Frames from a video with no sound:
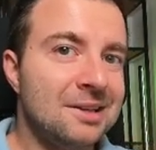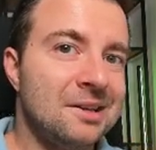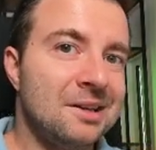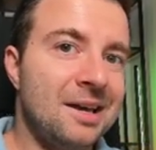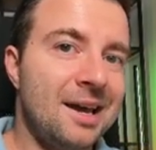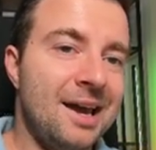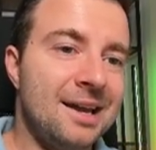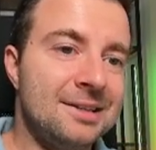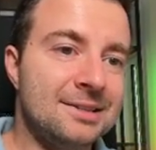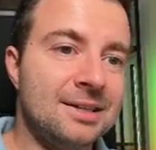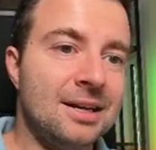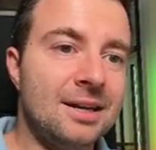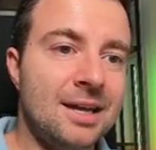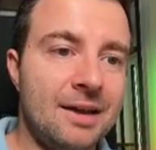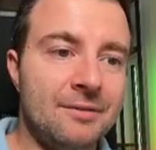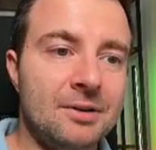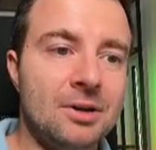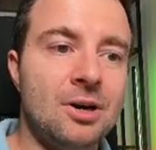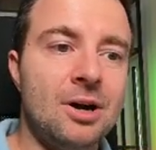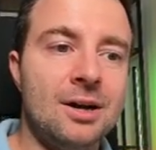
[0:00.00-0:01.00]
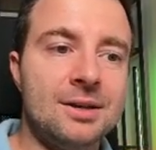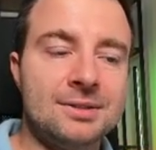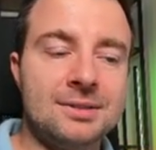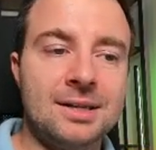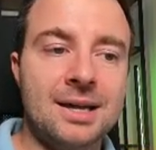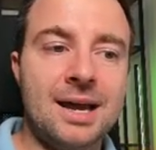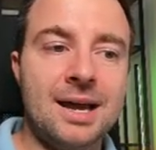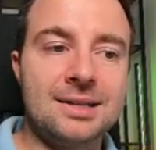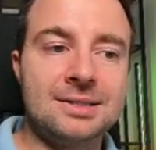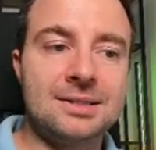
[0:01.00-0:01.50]
and it's going to have a cost
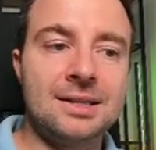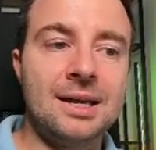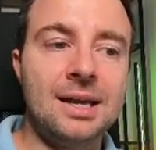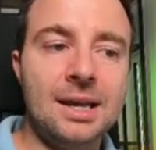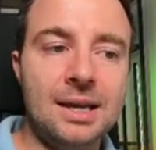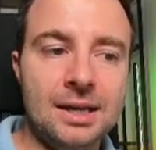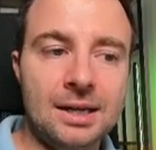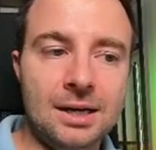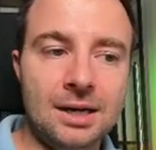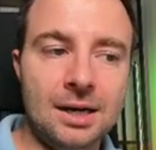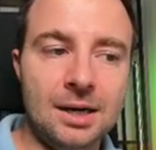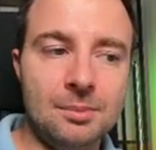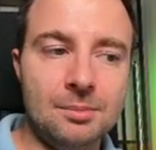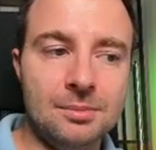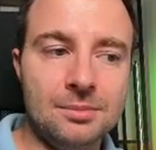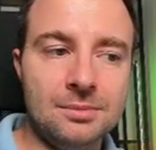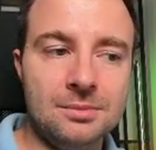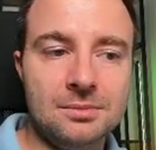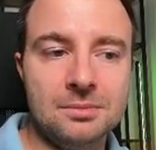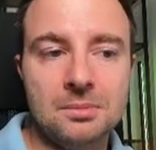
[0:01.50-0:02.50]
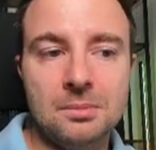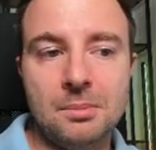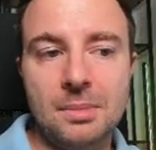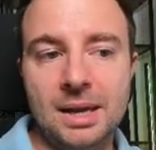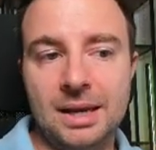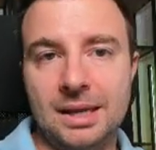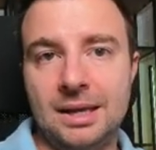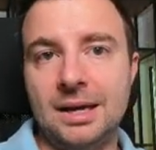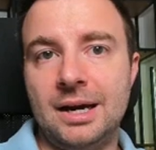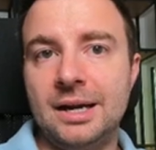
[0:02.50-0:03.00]
as in uh,
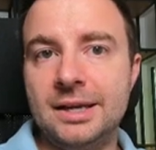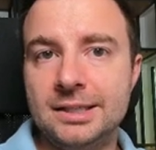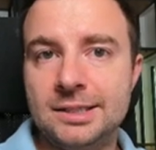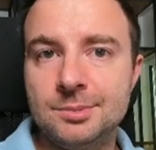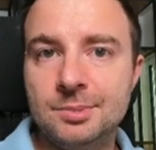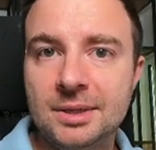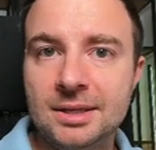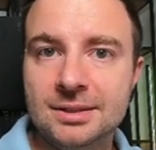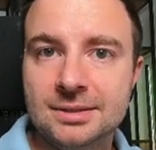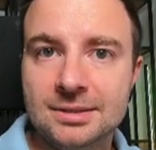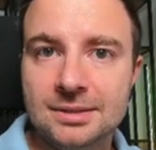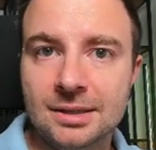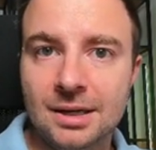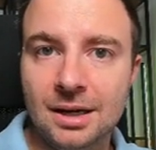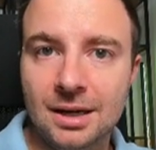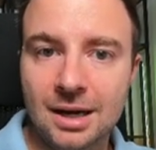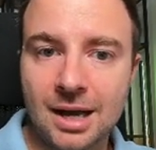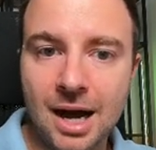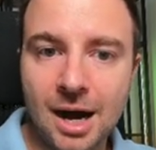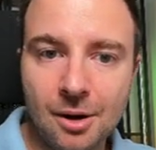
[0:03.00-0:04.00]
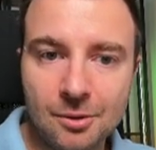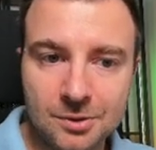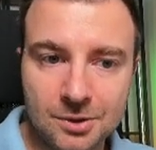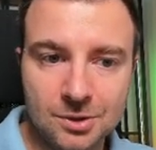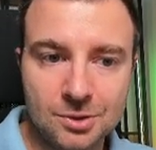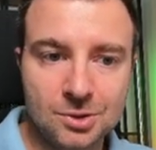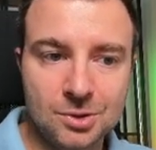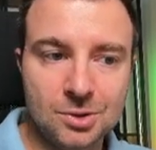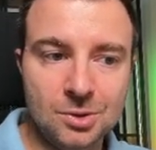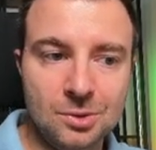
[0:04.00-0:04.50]
many ISPs allow
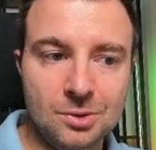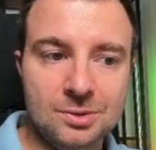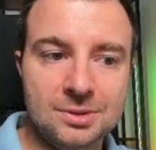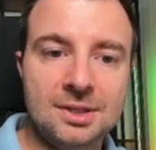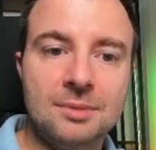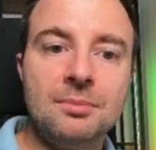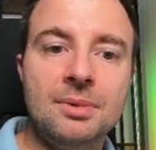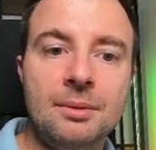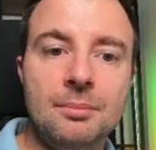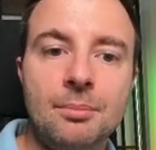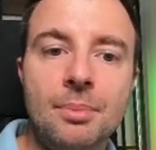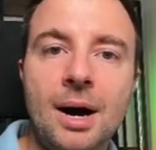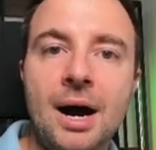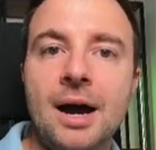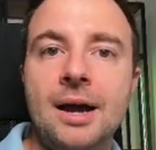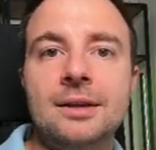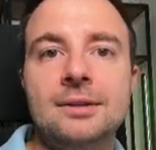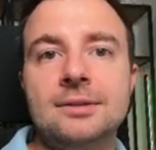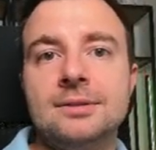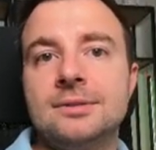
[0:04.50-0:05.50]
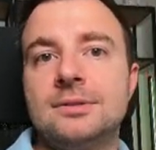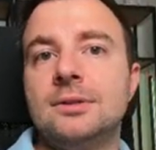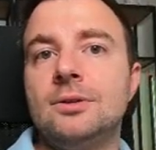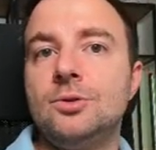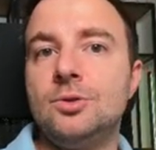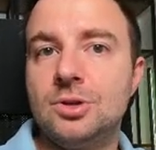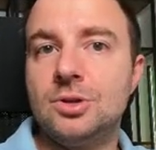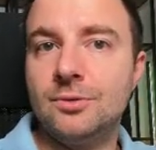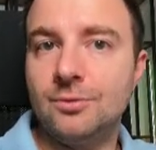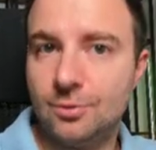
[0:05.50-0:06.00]
you to simply buy this
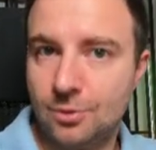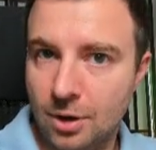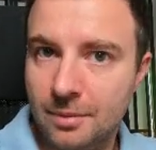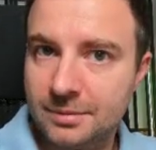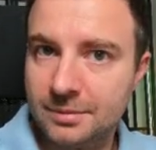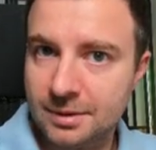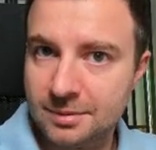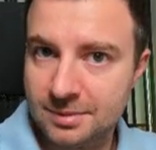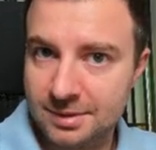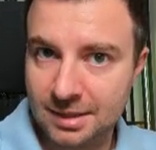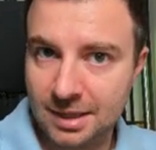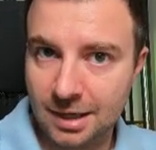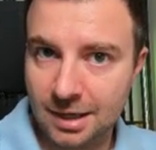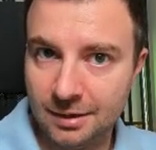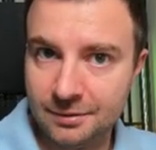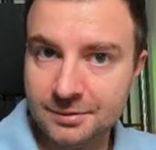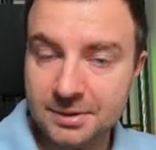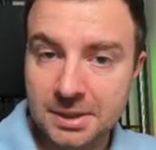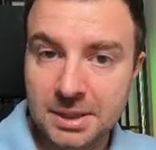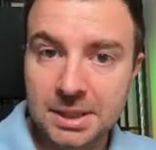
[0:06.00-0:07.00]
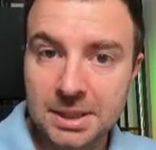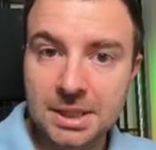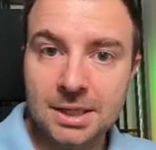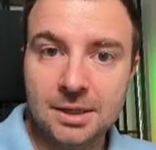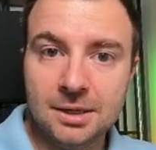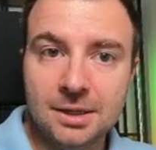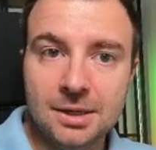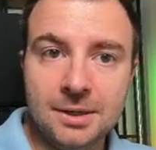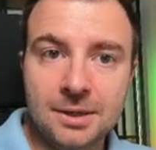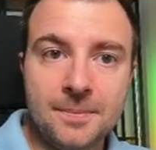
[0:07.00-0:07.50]
solution from themselves
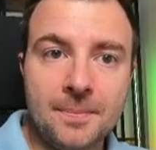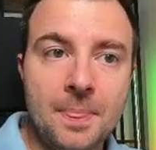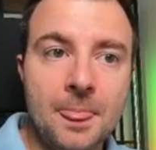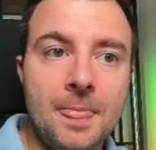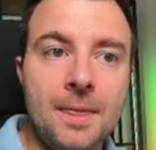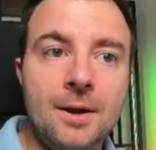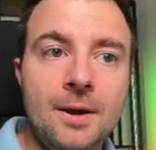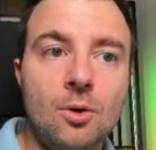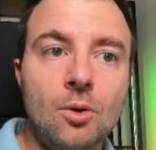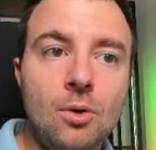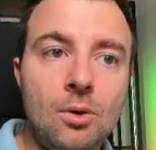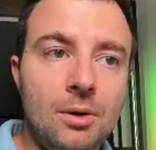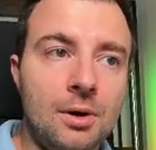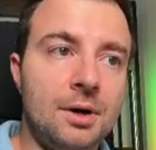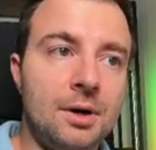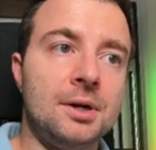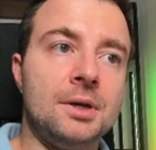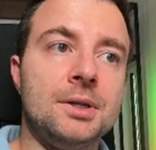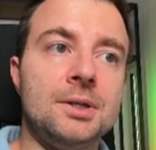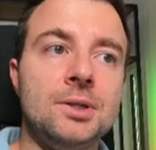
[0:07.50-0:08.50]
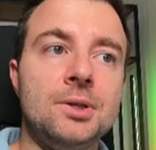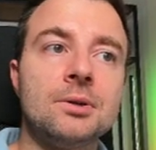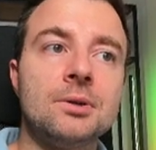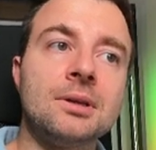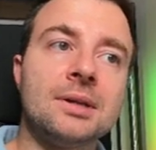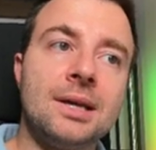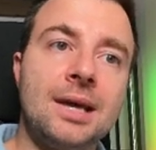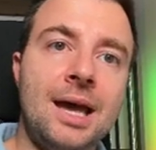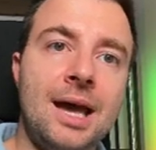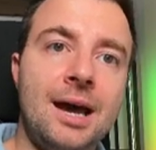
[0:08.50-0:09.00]
or you
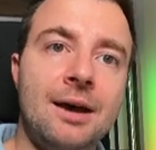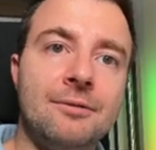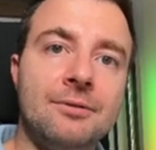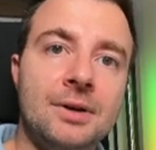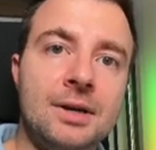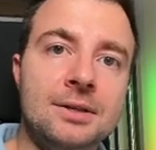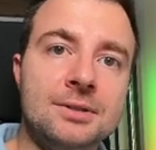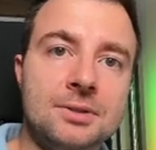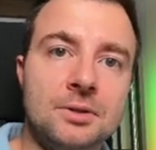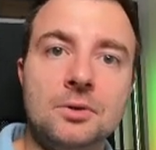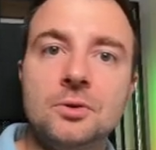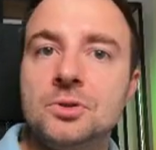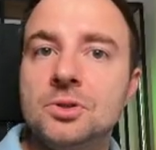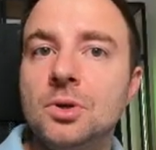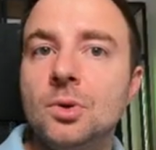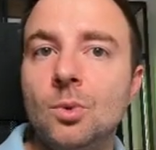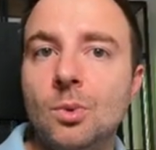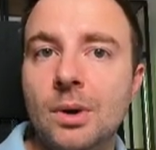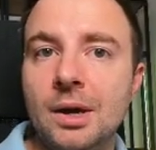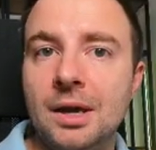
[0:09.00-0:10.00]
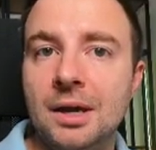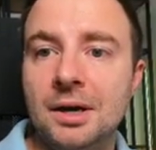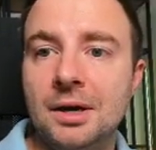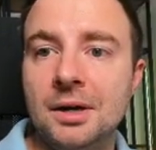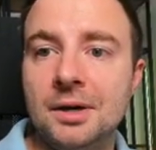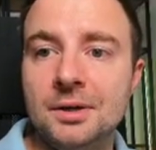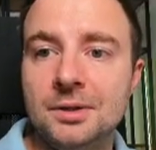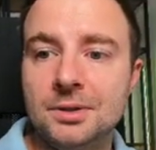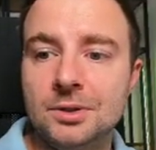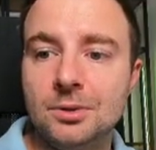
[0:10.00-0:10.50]
could have a solution
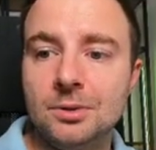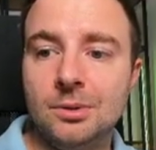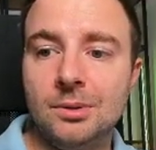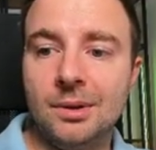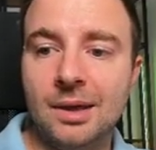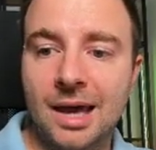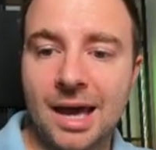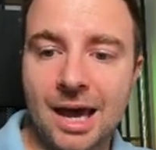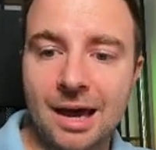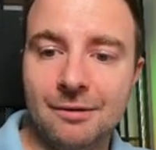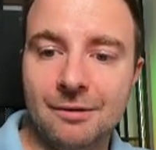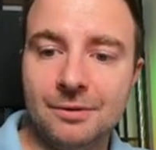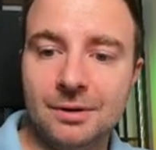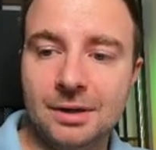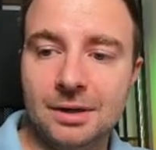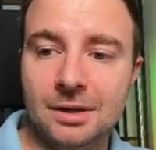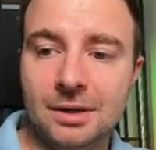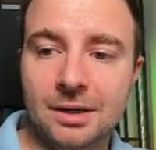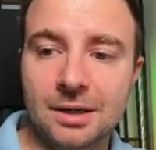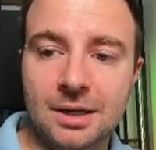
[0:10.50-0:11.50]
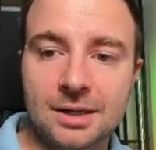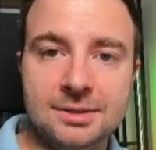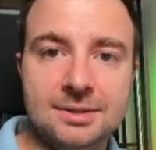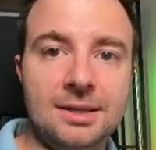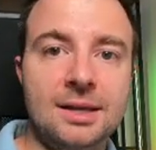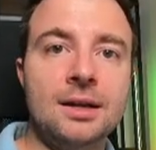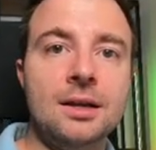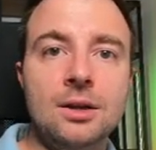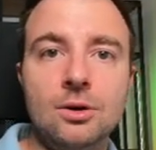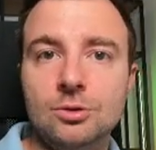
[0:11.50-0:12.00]
where you have, a, let's
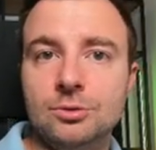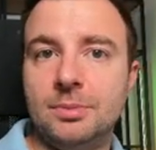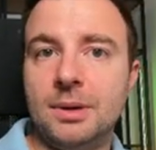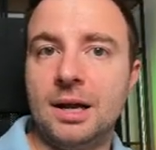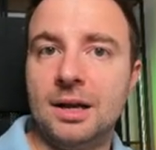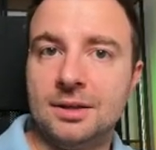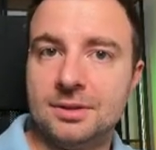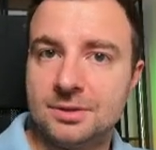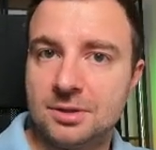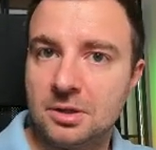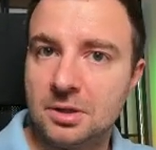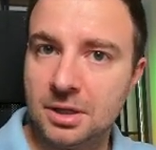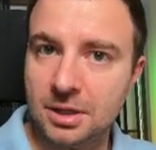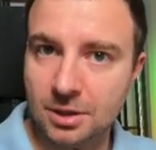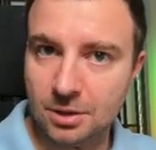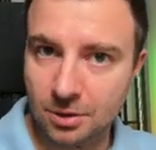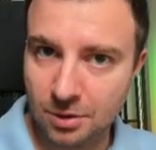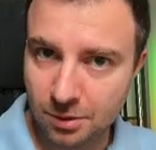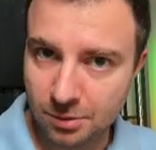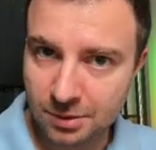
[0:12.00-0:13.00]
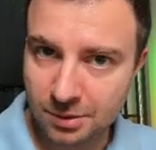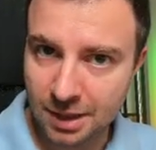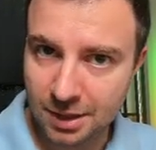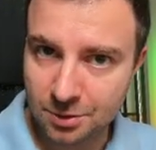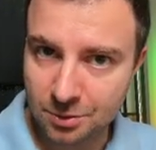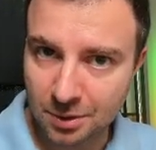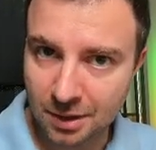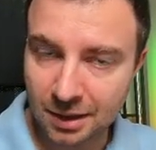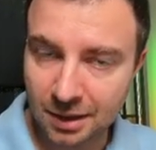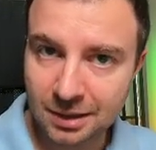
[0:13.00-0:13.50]
say, a load balancer in your own
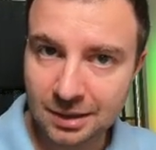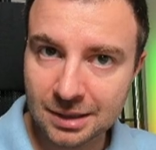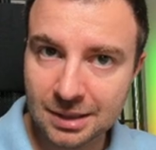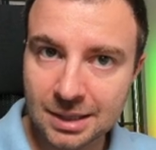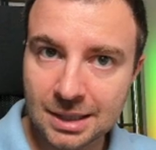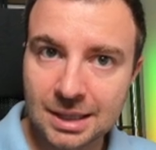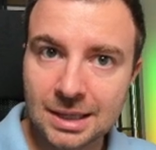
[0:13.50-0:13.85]
network,